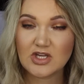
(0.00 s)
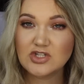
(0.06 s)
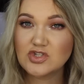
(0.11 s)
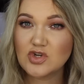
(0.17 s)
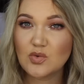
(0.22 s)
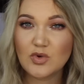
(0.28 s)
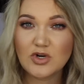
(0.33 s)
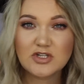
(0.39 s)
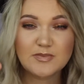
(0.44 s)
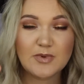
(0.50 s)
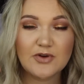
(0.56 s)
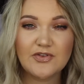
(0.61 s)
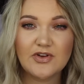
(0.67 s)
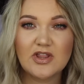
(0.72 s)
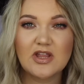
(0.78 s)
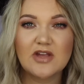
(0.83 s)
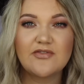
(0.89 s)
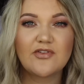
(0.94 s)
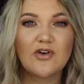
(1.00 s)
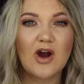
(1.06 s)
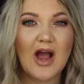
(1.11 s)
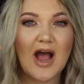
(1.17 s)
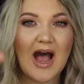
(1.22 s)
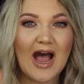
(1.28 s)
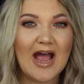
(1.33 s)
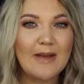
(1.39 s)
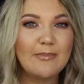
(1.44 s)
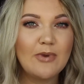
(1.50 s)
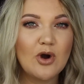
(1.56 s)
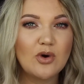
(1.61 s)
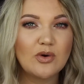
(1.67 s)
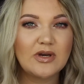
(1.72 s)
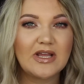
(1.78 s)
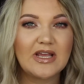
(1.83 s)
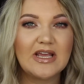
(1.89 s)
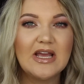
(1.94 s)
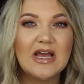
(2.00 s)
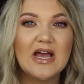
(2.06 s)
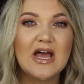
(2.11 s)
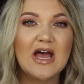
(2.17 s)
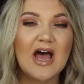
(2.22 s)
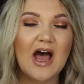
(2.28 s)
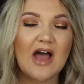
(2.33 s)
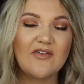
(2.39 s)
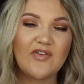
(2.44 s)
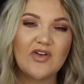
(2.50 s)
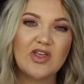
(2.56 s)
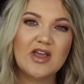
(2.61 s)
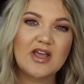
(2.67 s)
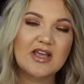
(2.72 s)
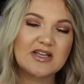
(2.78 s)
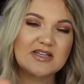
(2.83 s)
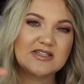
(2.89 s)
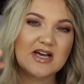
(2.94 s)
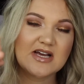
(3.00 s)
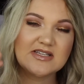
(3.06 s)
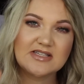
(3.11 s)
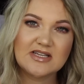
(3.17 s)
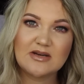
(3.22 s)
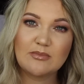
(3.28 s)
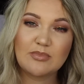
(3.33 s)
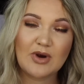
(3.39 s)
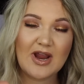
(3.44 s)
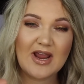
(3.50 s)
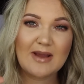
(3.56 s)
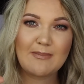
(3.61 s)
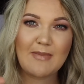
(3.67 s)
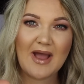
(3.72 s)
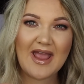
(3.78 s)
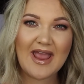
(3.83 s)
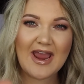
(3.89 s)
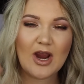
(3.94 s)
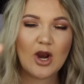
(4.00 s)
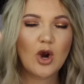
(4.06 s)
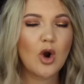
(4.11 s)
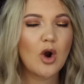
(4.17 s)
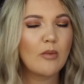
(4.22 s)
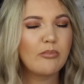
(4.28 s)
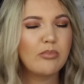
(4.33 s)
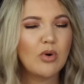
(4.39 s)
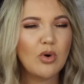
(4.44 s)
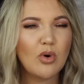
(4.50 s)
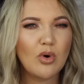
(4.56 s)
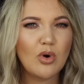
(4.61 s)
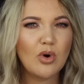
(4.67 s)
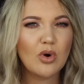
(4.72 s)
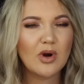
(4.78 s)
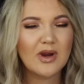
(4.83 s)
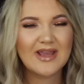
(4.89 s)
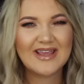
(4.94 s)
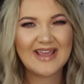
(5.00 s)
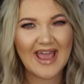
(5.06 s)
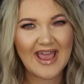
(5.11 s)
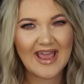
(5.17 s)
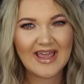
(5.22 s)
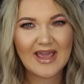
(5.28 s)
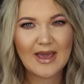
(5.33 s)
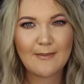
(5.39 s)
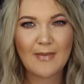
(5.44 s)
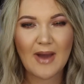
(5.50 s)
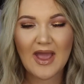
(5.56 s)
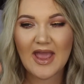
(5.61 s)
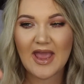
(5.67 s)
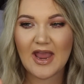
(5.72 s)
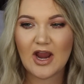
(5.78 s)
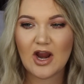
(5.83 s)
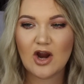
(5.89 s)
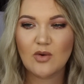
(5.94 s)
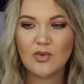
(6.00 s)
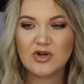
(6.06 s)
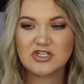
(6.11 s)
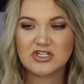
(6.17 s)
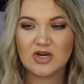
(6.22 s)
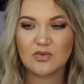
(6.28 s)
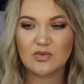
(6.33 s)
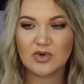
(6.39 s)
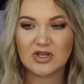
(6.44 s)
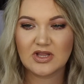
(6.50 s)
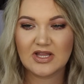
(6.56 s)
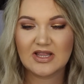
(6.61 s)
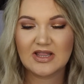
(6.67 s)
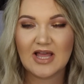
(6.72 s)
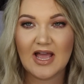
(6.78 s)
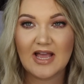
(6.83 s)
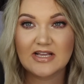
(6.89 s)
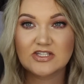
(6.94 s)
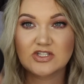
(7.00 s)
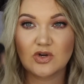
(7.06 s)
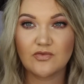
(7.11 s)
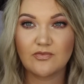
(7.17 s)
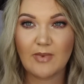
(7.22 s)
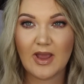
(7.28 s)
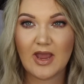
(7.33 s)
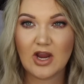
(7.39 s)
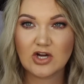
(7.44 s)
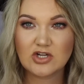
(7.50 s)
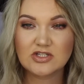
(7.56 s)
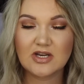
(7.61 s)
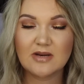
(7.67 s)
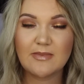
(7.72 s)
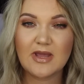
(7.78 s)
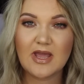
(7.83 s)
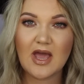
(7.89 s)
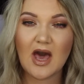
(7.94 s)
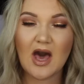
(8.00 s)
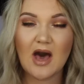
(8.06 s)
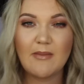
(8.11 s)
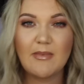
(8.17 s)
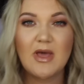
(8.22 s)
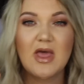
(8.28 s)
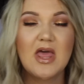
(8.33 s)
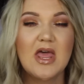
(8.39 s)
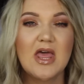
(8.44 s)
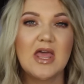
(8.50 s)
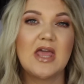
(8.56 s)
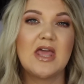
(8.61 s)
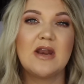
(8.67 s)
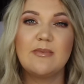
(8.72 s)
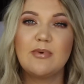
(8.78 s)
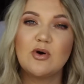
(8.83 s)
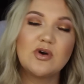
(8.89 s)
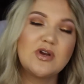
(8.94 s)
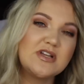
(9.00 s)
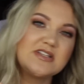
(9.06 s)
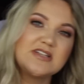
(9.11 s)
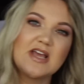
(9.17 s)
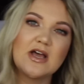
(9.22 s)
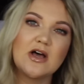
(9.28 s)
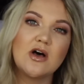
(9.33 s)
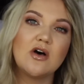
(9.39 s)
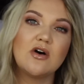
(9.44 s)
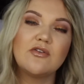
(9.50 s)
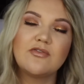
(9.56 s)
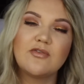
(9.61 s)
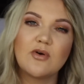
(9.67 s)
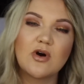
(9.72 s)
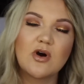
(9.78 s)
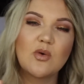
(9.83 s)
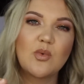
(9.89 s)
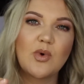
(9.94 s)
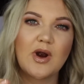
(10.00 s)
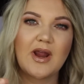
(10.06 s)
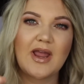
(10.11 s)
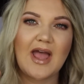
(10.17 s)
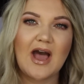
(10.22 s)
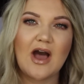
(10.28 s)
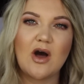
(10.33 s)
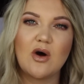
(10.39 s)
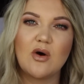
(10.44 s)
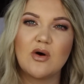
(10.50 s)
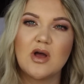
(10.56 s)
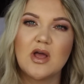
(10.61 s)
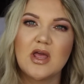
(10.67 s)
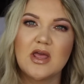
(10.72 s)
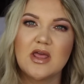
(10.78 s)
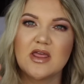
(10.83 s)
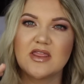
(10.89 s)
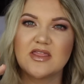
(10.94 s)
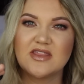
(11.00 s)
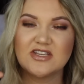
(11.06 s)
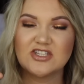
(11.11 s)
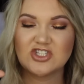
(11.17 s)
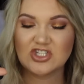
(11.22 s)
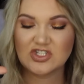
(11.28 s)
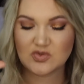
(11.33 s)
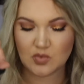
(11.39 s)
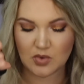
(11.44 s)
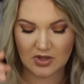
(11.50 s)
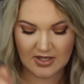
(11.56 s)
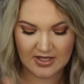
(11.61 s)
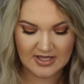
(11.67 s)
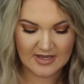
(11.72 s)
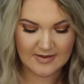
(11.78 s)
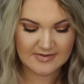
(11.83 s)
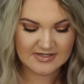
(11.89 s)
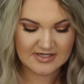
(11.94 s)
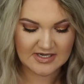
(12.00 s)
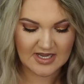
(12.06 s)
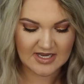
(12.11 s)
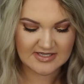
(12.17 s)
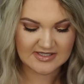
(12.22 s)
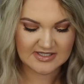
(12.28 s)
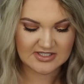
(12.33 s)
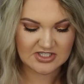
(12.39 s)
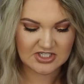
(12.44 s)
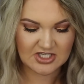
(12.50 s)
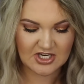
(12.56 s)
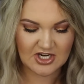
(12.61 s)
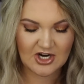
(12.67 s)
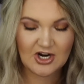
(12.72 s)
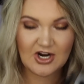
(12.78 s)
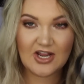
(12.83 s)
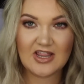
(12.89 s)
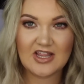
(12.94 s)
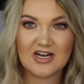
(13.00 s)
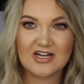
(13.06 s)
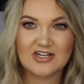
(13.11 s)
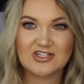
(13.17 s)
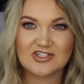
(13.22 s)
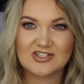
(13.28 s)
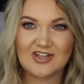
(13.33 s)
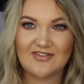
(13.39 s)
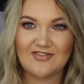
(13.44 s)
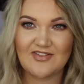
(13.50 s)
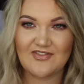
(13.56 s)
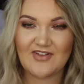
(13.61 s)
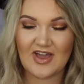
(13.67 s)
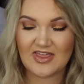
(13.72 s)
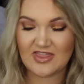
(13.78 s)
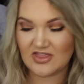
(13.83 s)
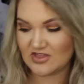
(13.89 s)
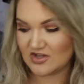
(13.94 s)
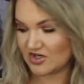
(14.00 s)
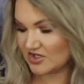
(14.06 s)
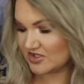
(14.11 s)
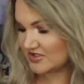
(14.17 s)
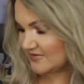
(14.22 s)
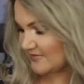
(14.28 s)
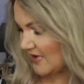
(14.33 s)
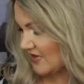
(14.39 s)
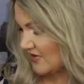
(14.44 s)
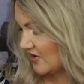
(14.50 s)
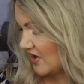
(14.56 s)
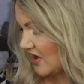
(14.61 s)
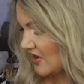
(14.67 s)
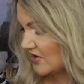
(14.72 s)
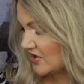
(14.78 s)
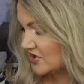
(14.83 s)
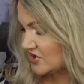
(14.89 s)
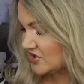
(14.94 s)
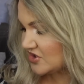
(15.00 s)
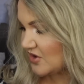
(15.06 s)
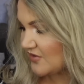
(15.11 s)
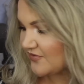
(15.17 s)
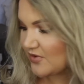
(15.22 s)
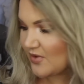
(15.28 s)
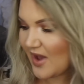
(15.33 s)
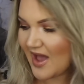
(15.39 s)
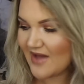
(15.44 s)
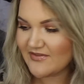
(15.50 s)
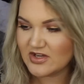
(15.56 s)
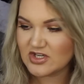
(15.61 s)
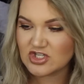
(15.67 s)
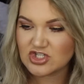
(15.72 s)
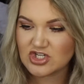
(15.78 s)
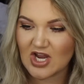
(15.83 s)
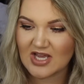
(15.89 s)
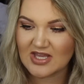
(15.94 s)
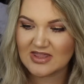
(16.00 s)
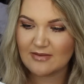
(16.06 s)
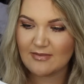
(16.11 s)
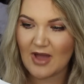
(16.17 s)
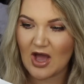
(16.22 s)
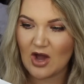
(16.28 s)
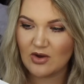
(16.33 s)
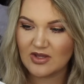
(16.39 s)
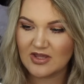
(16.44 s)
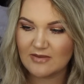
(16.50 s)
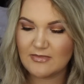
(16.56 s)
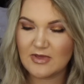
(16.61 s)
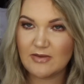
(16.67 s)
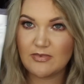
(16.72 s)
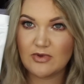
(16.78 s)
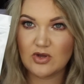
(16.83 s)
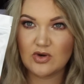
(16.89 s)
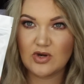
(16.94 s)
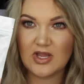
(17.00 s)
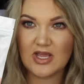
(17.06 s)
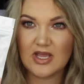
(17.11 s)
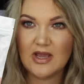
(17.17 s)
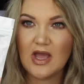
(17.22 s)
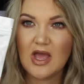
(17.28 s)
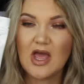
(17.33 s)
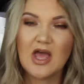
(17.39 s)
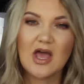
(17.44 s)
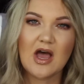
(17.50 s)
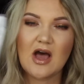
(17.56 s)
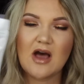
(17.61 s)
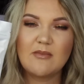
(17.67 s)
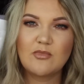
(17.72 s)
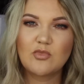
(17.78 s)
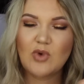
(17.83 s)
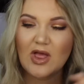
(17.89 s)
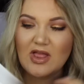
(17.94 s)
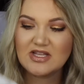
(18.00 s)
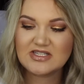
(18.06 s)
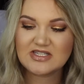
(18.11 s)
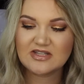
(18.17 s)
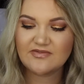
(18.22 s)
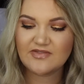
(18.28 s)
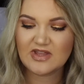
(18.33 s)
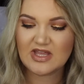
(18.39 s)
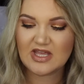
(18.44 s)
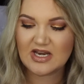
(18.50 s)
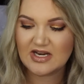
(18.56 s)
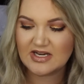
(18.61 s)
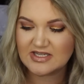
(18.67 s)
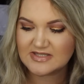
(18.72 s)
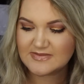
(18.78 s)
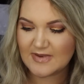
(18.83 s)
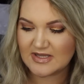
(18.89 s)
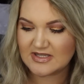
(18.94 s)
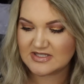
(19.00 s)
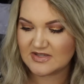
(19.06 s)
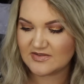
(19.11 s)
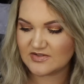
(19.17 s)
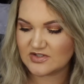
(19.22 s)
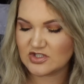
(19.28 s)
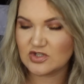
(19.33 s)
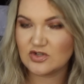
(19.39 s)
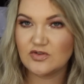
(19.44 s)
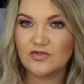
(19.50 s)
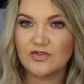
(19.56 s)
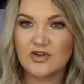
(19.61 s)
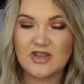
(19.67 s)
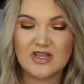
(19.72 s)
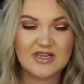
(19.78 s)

So it works perfectly for a high pony. I feel like it doesn't break my hair or pull or yank at my hair, which I really like. So if my hair is going to be up in a ponytail for a workout, this just really keeps it nice and secure. And then I just love the fact that there are some other colors. So if you haven't checked them out, Gimme Beauty, um, relatively inexpensive too for